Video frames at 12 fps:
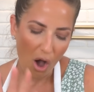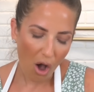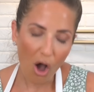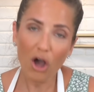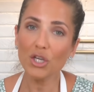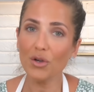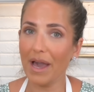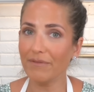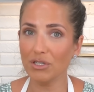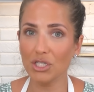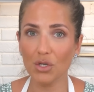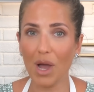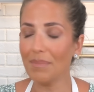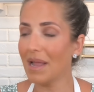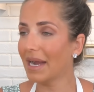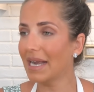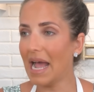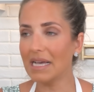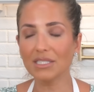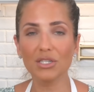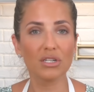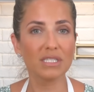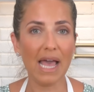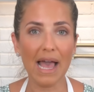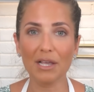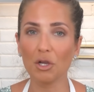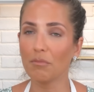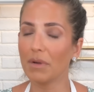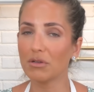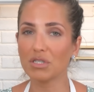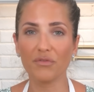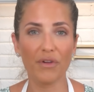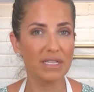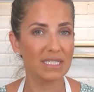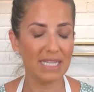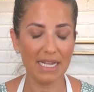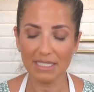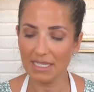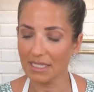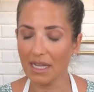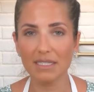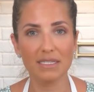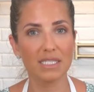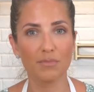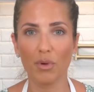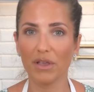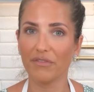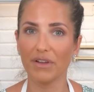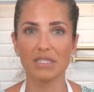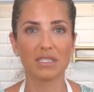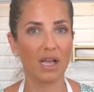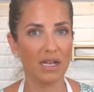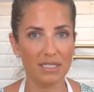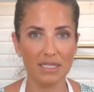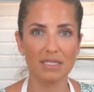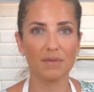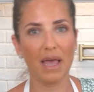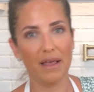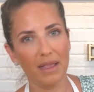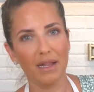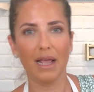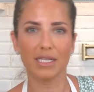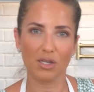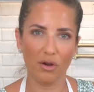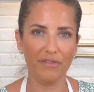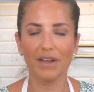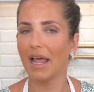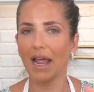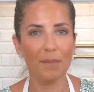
all you have to do, I'm not gonna ask you to tag your mother's friends, dentist, cousins, boyfriends, cousins, eh, eh, ex-girlfriend.